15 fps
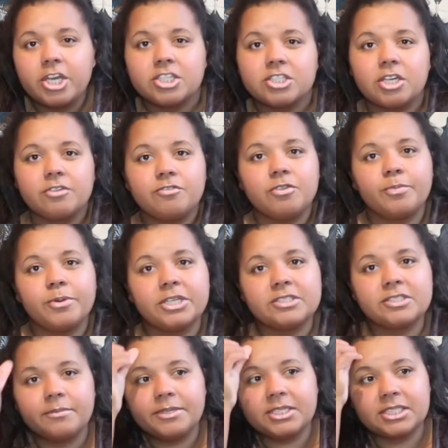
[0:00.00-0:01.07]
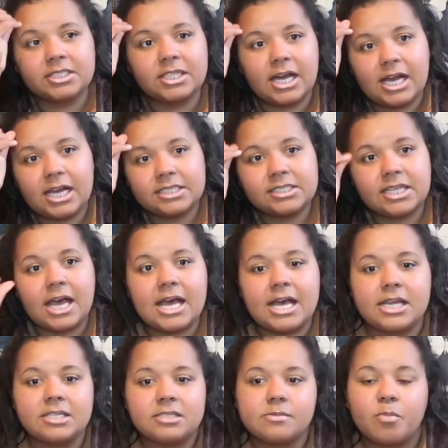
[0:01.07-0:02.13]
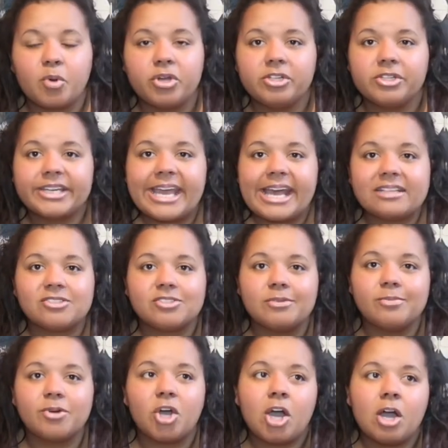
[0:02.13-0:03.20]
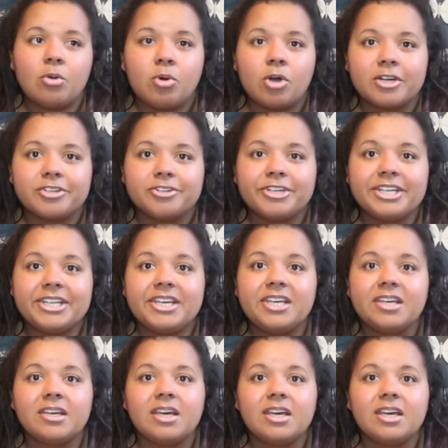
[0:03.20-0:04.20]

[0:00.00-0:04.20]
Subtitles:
So if you put some in a glass and boil the kettle and put hot water in it,